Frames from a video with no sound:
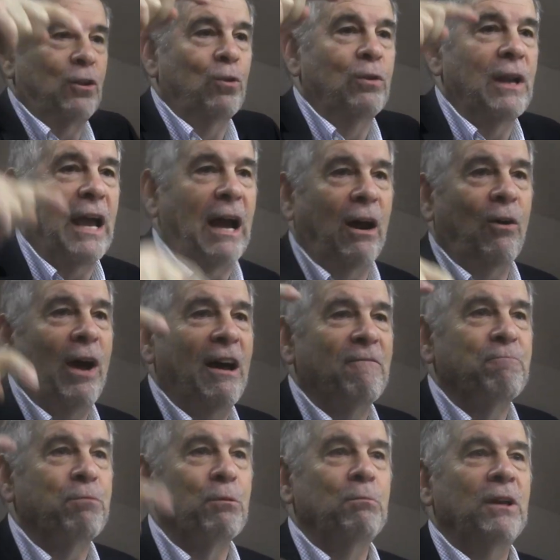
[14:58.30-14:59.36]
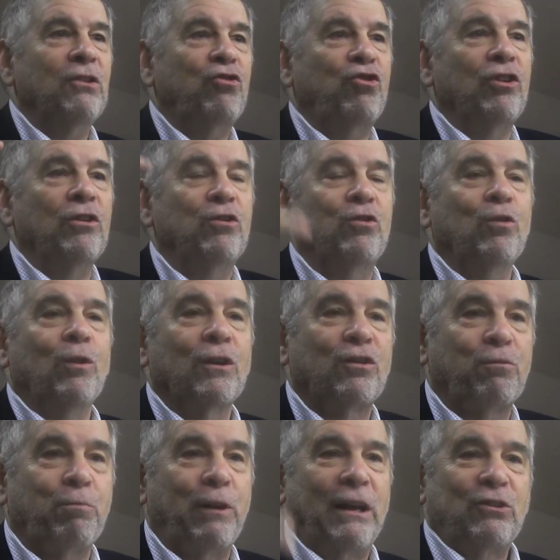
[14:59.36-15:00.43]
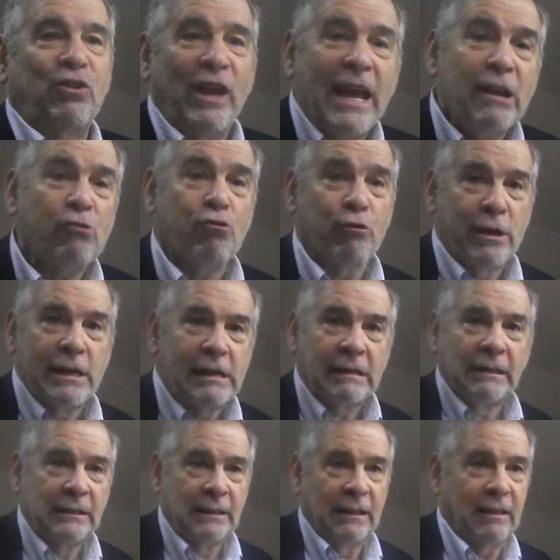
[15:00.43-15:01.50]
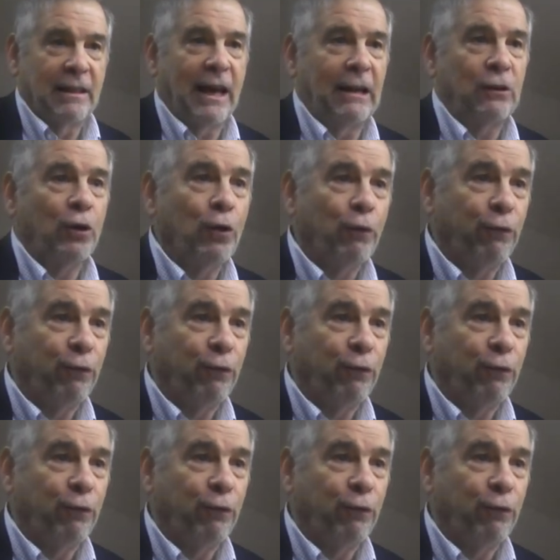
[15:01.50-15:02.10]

you now have permission to express hatred that you